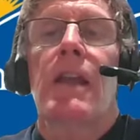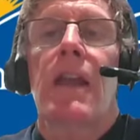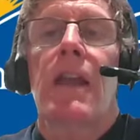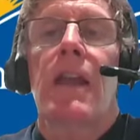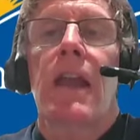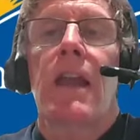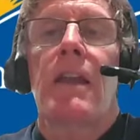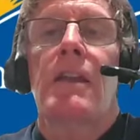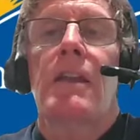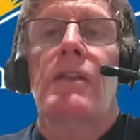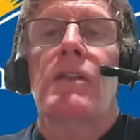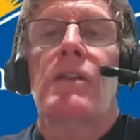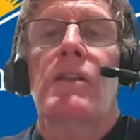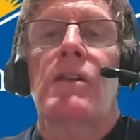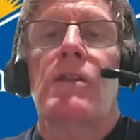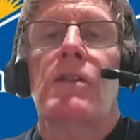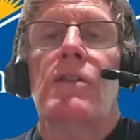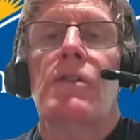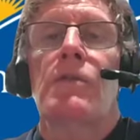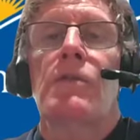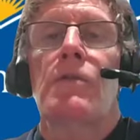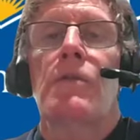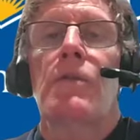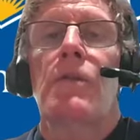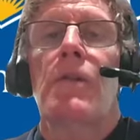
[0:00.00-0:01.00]
And again, as
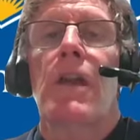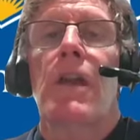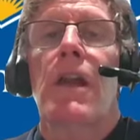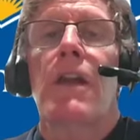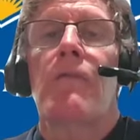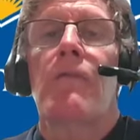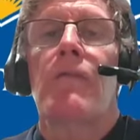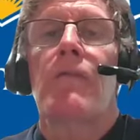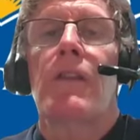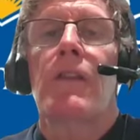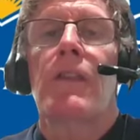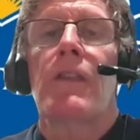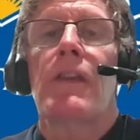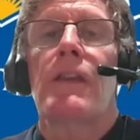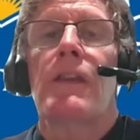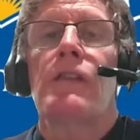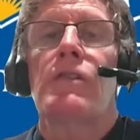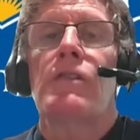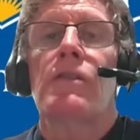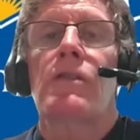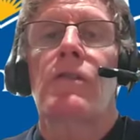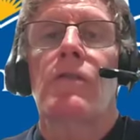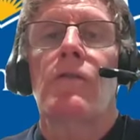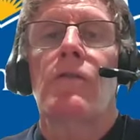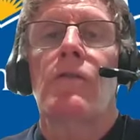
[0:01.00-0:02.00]
usual,
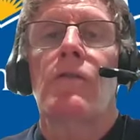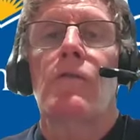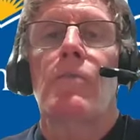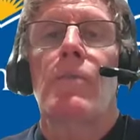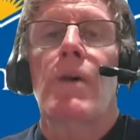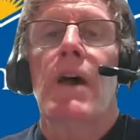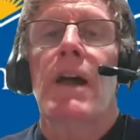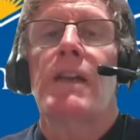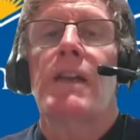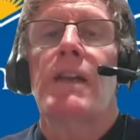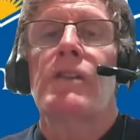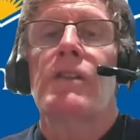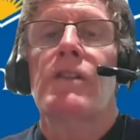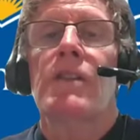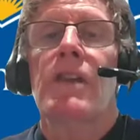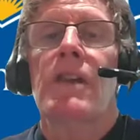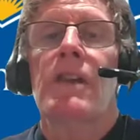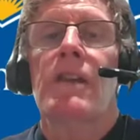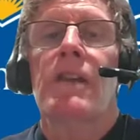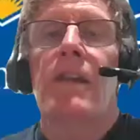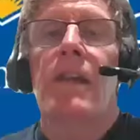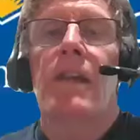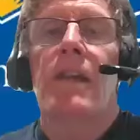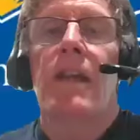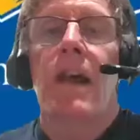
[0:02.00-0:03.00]
everything's due by
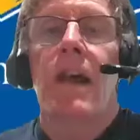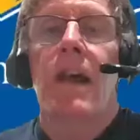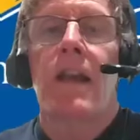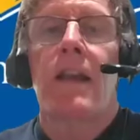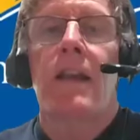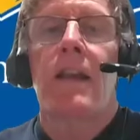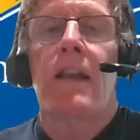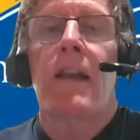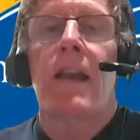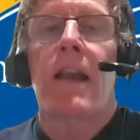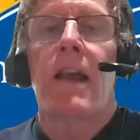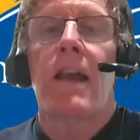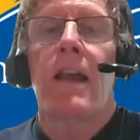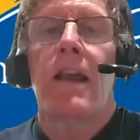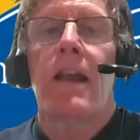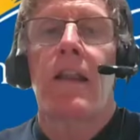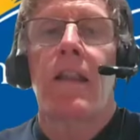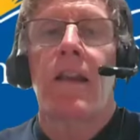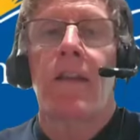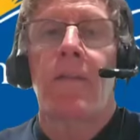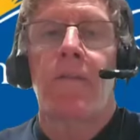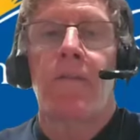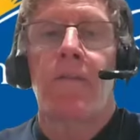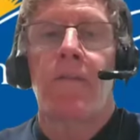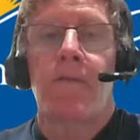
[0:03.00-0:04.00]
Sunday night at
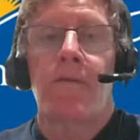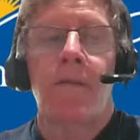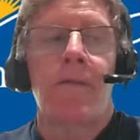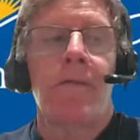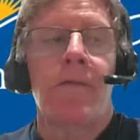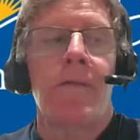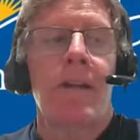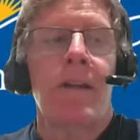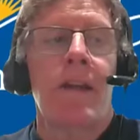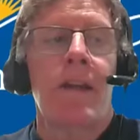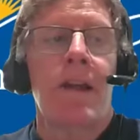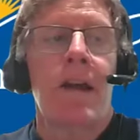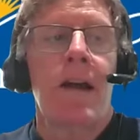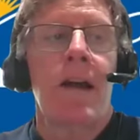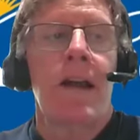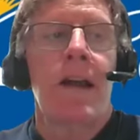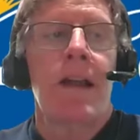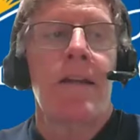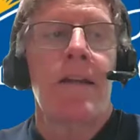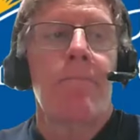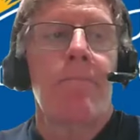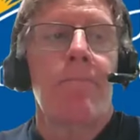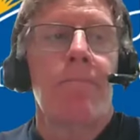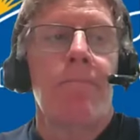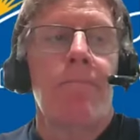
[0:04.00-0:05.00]

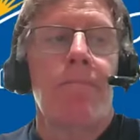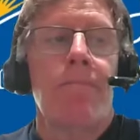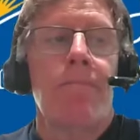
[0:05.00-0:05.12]
11:59.